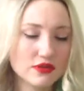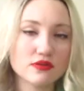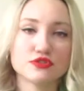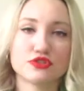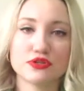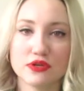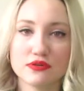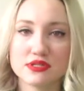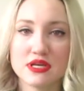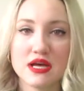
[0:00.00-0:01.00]

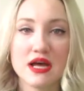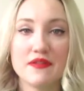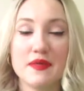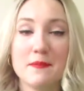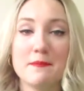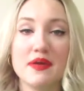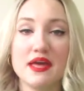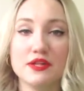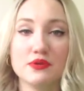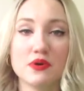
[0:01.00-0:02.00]
controls the
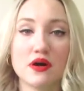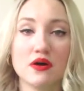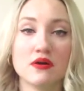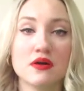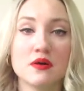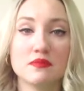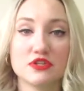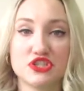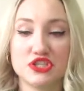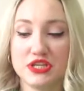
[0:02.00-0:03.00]
manual
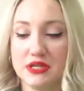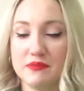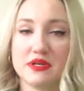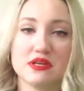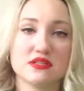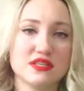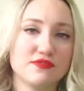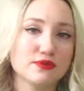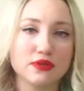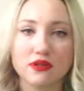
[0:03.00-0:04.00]
machine, because
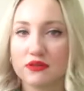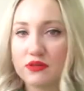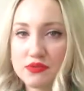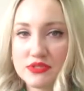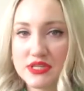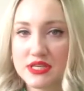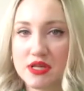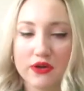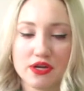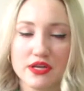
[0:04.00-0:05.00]
if you lose it
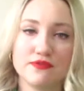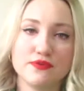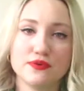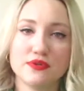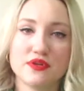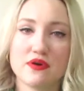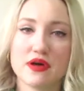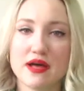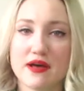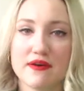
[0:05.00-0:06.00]
or if you don't
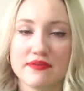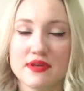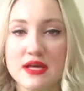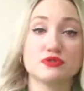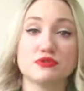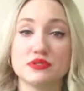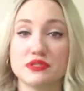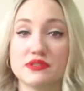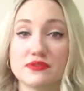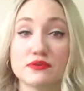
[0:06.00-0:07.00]
have
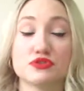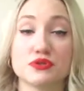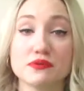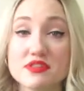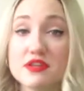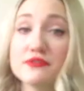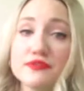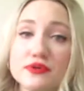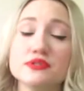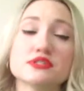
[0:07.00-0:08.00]
enough control with your
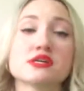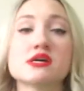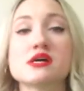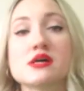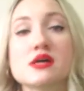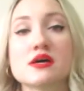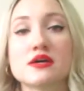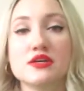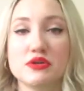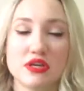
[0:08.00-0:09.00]
foot,
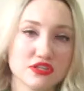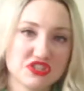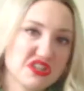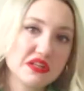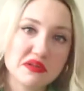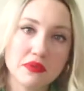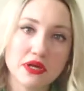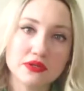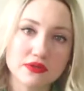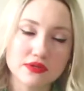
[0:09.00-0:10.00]
you can try the
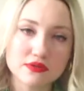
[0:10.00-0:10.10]
manual,